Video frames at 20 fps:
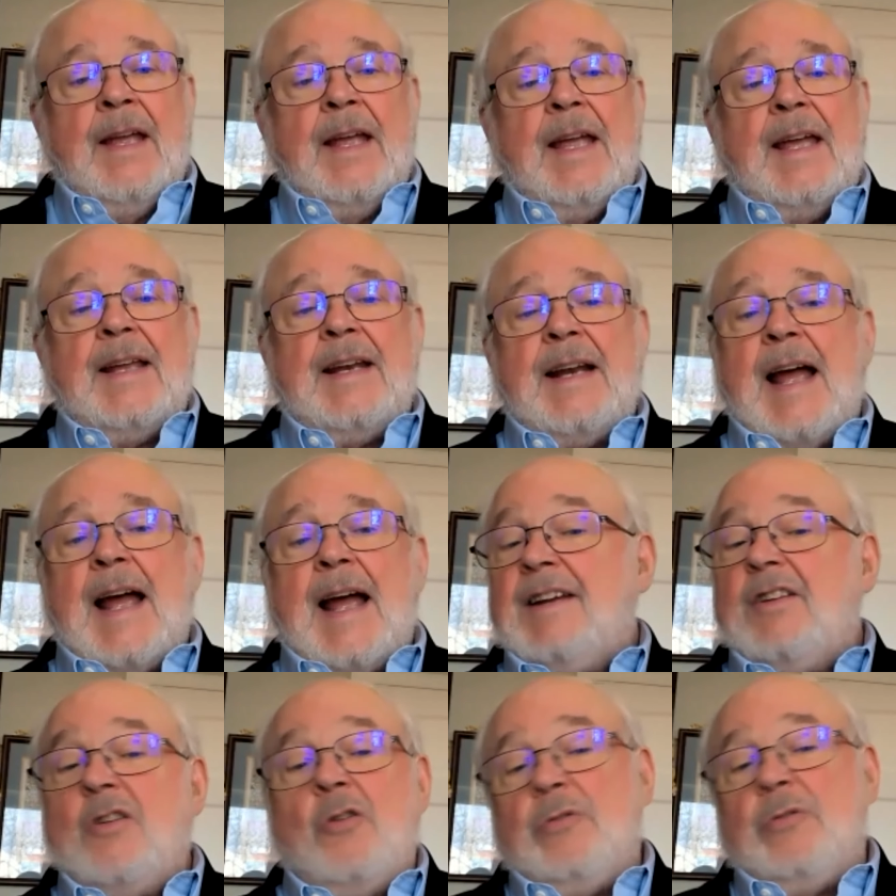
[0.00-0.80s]
And
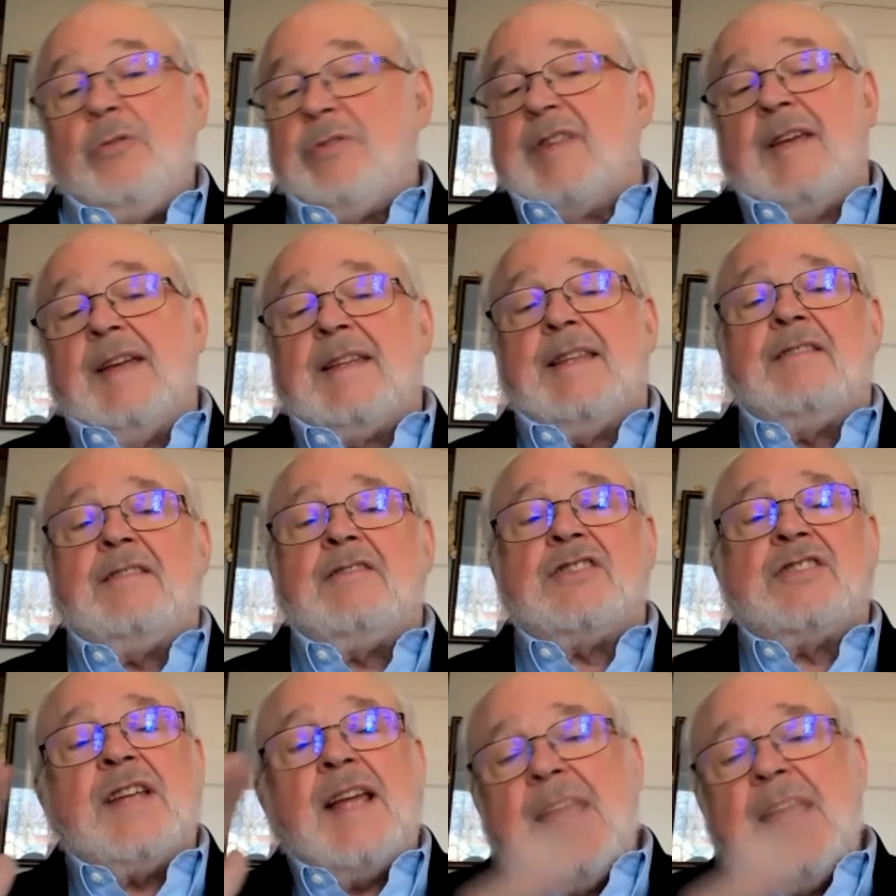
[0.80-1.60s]
I don't think
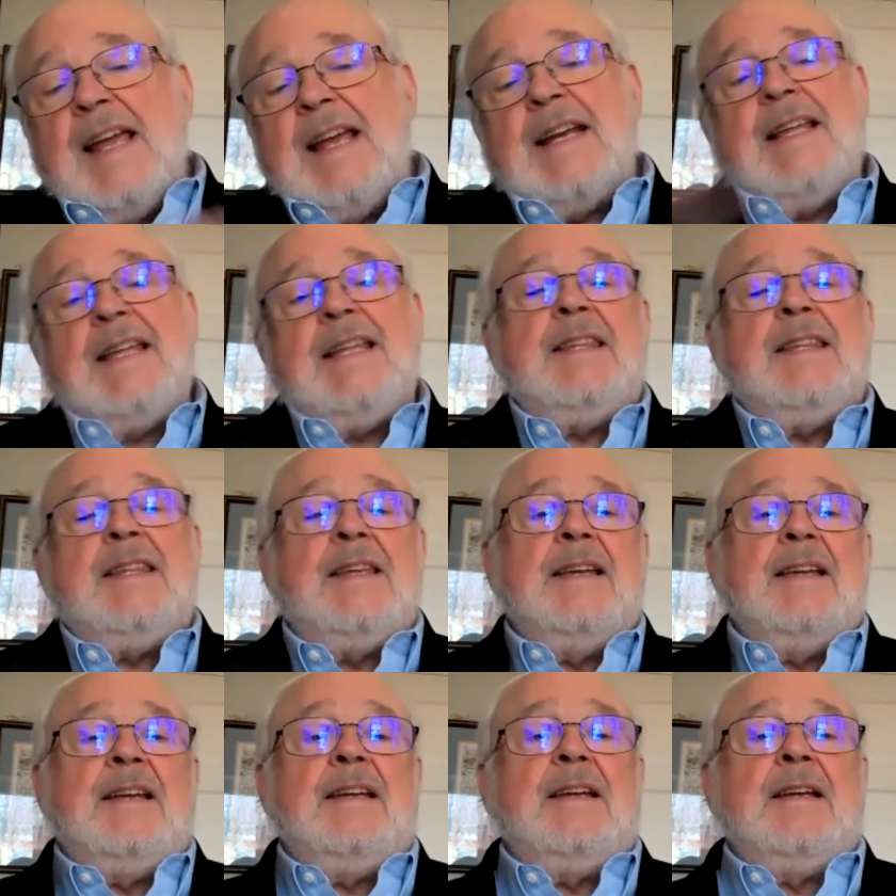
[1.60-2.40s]
there's
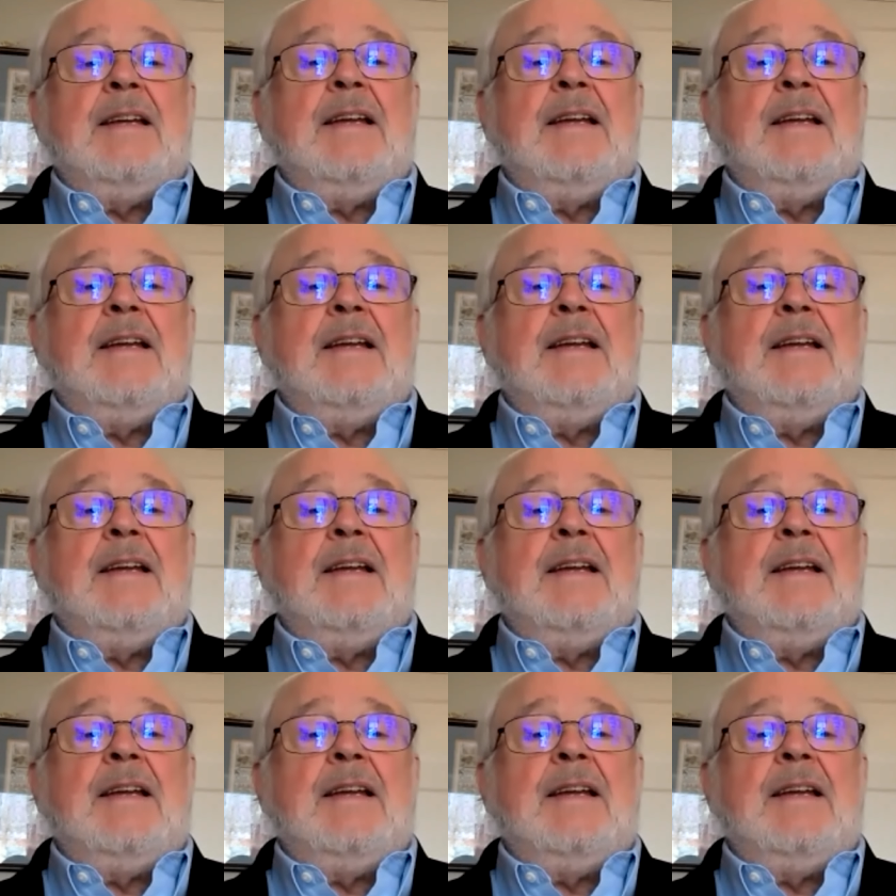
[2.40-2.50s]
anything